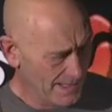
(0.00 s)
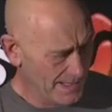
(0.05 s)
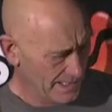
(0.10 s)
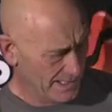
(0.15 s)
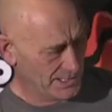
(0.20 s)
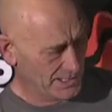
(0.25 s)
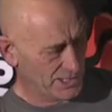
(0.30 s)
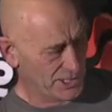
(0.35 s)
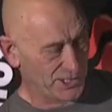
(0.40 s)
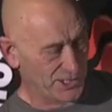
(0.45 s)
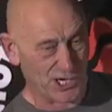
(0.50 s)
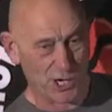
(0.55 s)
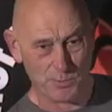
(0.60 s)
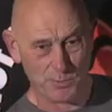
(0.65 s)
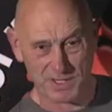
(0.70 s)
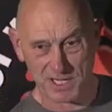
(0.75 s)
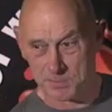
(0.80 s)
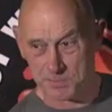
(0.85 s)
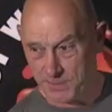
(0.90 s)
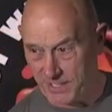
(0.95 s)
She showed me
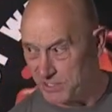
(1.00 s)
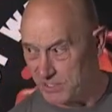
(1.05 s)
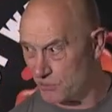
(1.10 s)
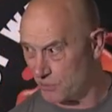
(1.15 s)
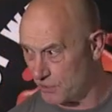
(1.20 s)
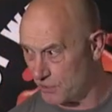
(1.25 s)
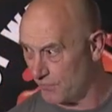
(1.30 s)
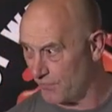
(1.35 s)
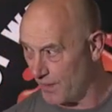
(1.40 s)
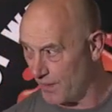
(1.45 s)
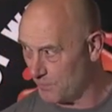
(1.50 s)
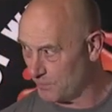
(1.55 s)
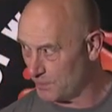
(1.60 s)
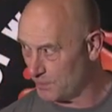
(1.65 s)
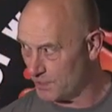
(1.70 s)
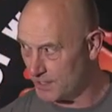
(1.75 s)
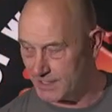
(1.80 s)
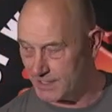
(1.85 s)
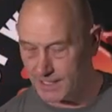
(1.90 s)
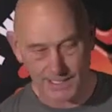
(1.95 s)
this picture on her phone the
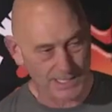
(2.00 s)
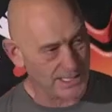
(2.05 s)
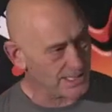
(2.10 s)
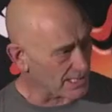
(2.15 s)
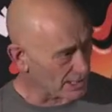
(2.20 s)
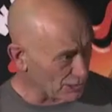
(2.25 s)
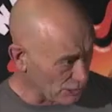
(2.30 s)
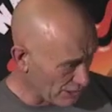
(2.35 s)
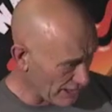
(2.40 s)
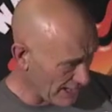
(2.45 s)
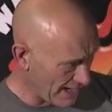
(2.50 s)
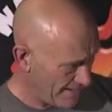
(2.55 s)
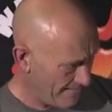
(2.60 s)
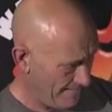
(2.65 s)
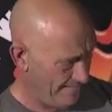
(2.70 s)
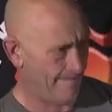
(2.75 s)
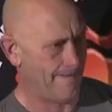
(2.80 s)
other day. She said, look at that.